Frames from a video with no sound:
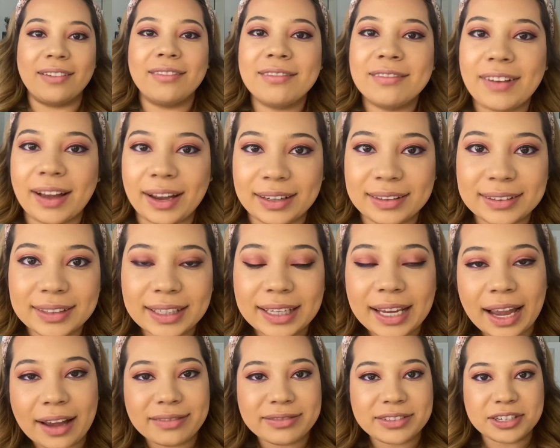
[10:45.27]
finally,
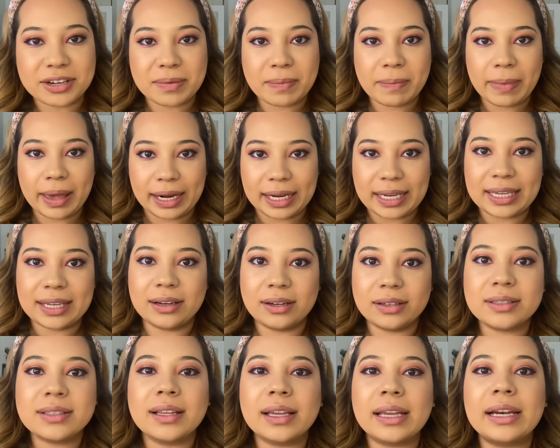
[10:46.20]
after many
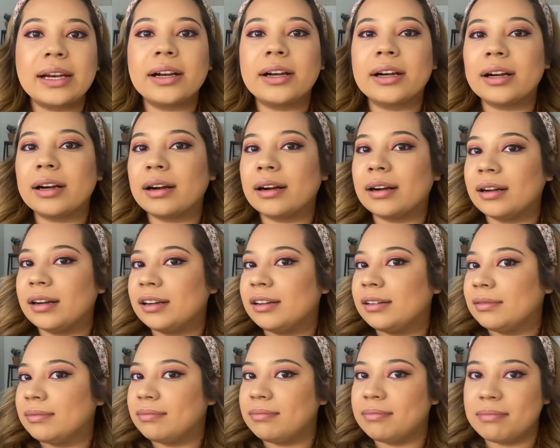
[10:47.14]
years later,
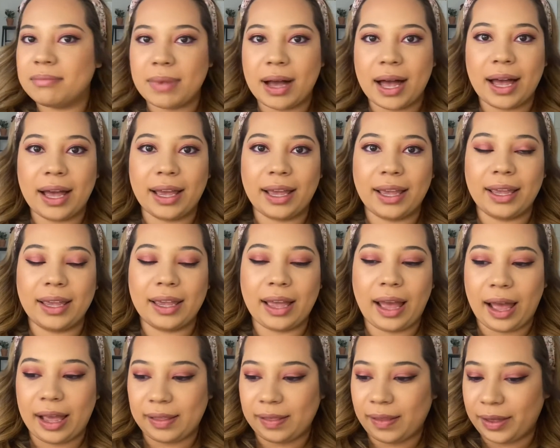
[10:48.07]
my
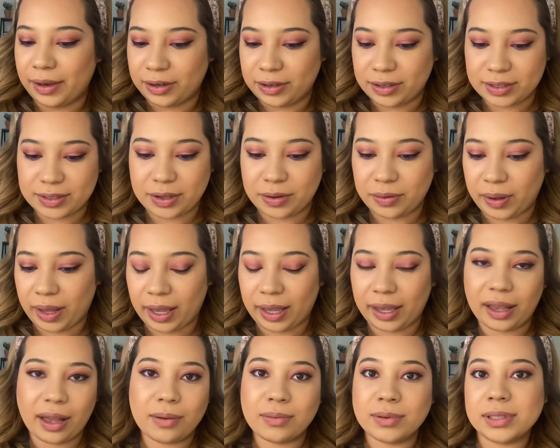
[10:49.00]
eyeliner is okay.
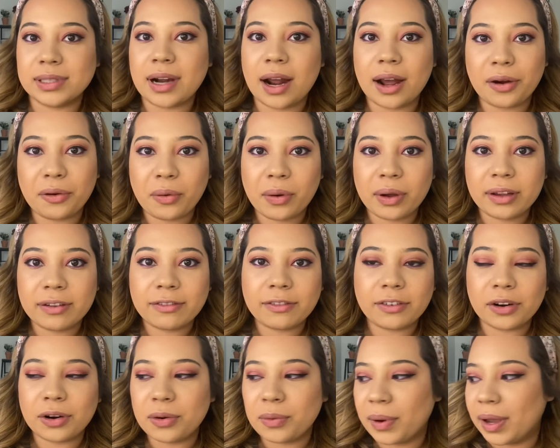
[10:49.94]
I was not going for
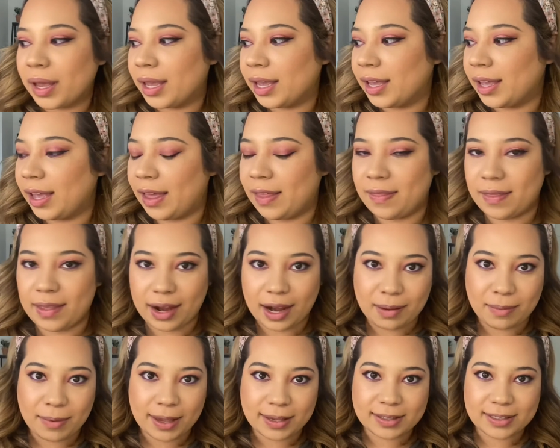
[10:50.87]
a wing and then I
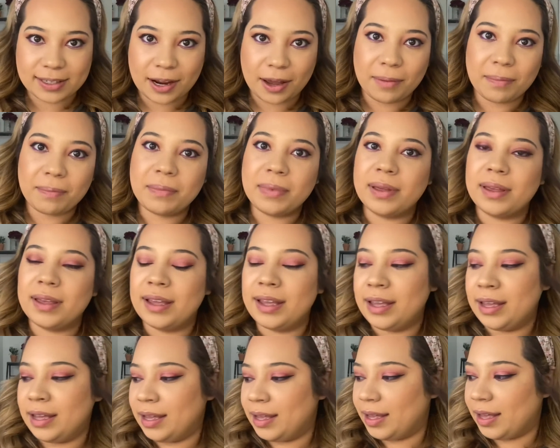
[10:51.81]
messed up.
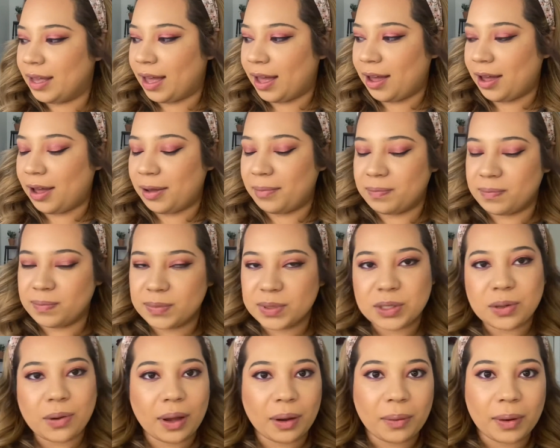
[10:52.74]
So
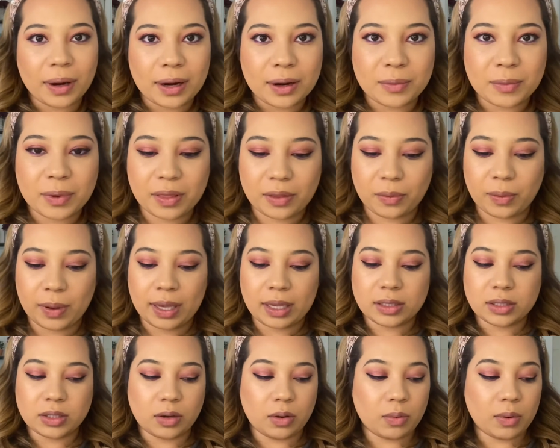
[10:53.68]
I went in with a wing.
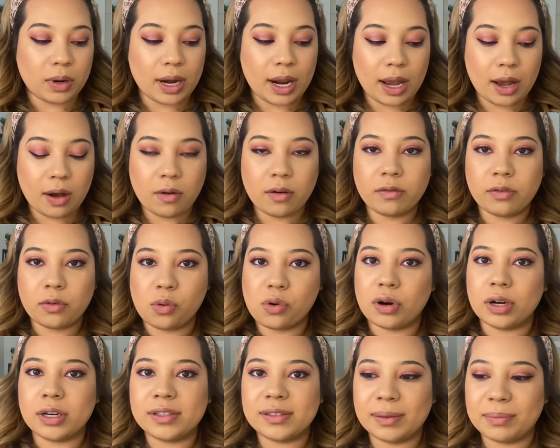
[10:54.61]
So now, of
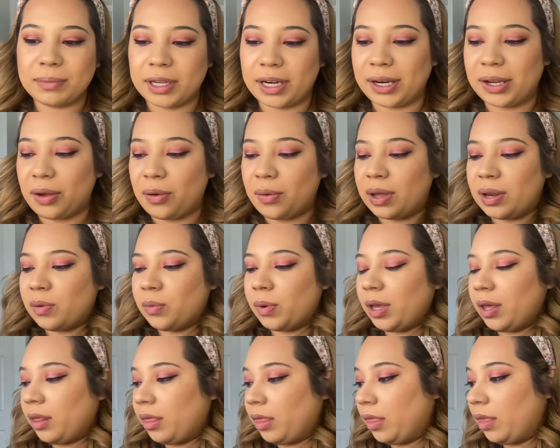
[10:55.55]
course, I'm gonna go in
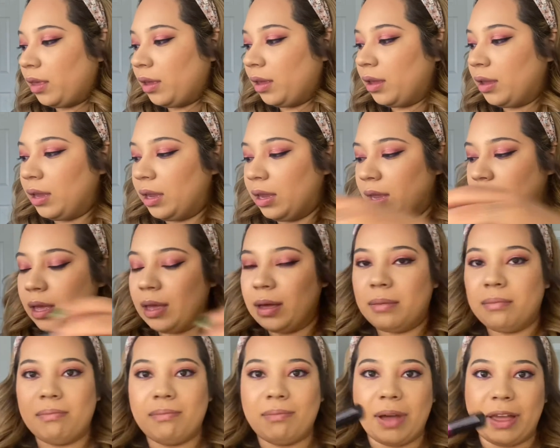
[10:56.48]
with
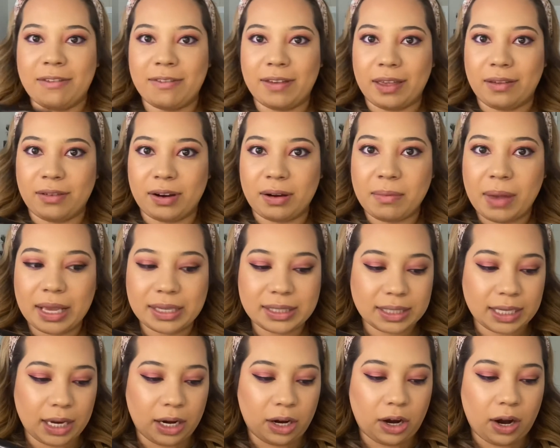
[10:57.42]
my favorite
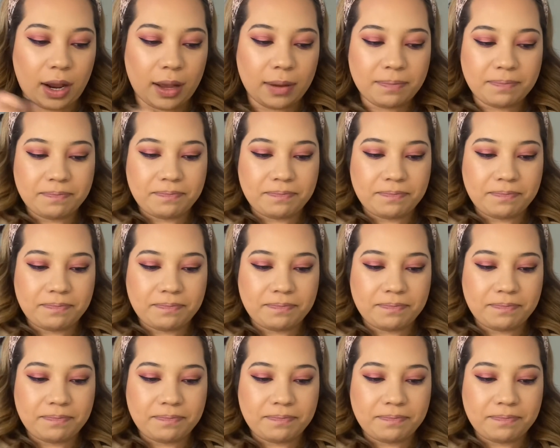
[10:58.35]
mascara.